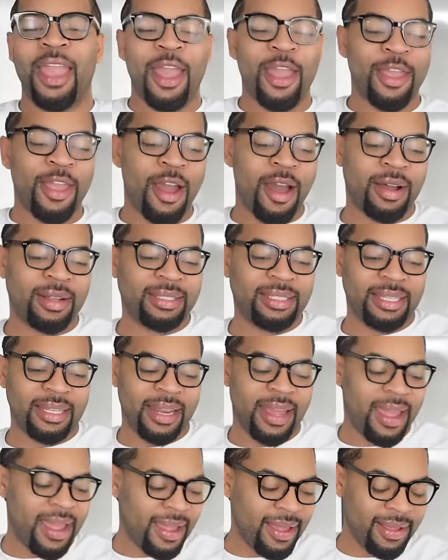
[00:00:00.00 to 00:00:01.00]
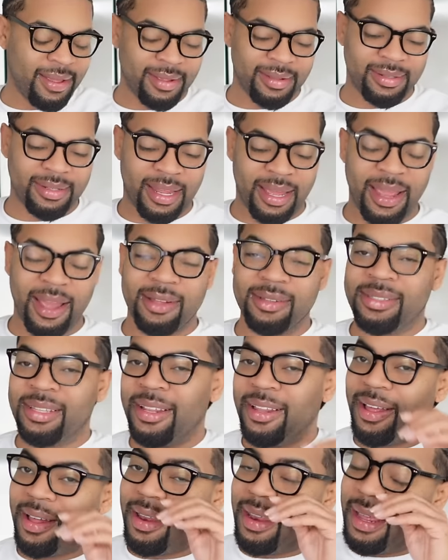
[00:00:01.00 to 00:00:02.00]
Y'all, today, like I was
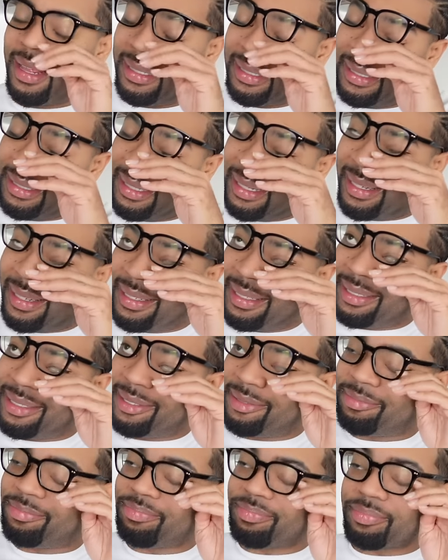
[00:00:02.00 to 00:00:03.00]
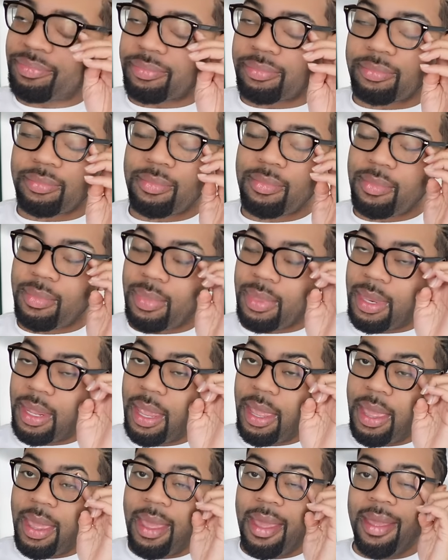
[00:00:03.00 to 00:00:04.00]
telling y'all last night,
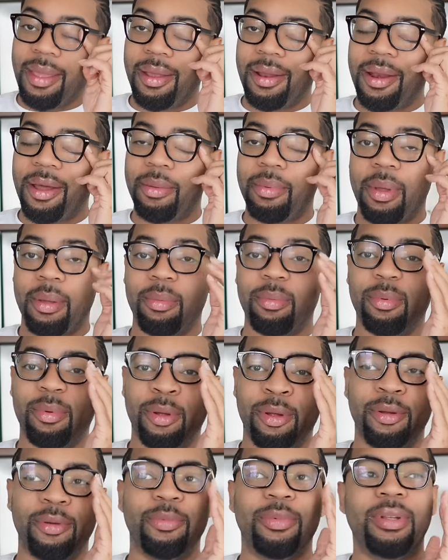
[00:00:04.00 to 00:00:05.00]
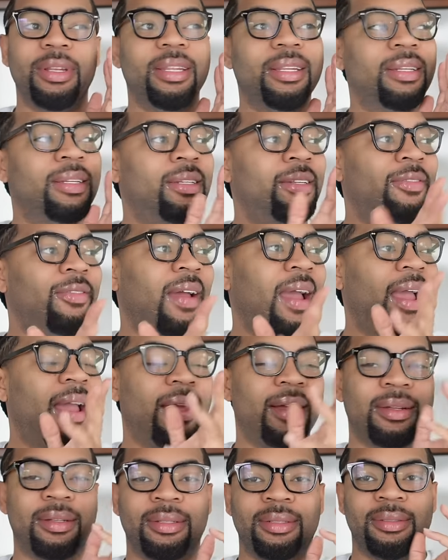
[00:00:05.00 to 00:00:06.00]
you know, baby, we need to
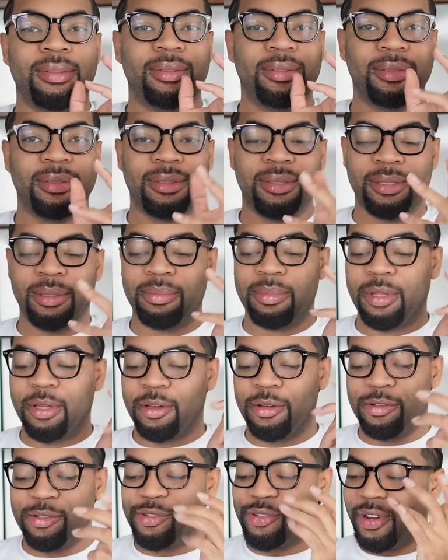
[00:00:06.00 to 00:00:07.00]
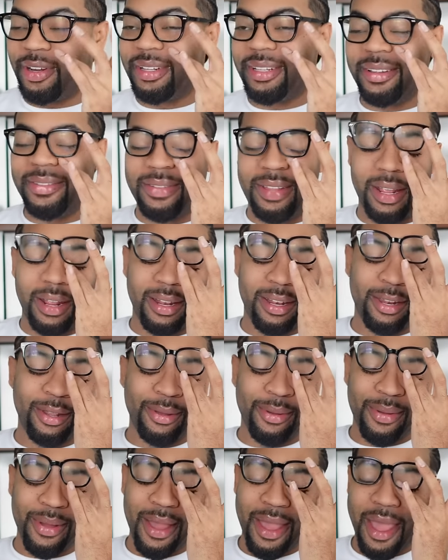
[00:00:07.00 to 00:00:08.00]
find something constructive to
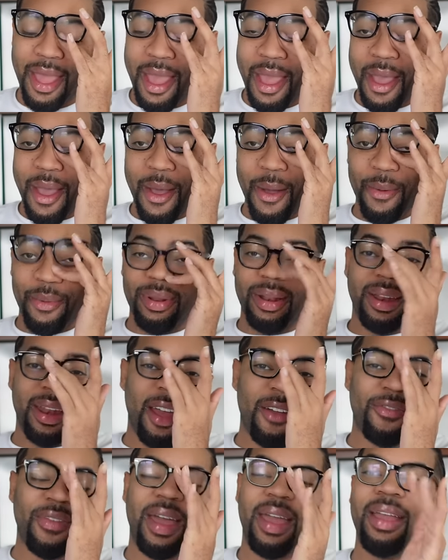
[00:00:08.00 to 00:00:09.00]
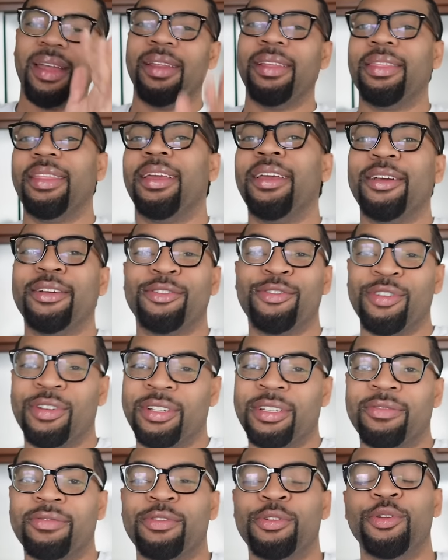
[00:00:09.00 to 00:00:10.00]
do. We did not find anything
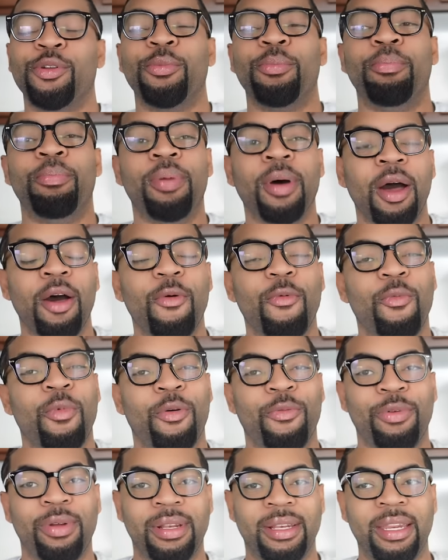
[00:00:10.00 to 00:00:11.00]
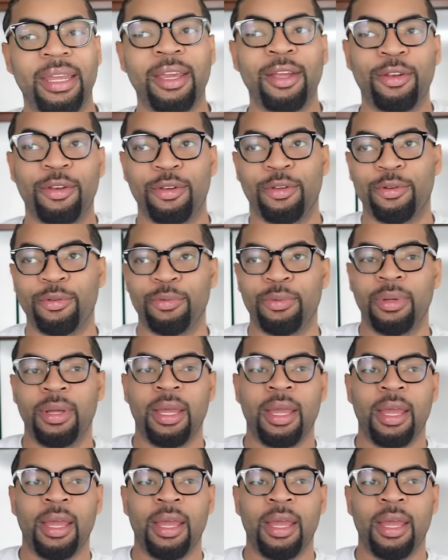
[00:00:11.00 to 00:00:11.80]
constructive to do, but what we did do,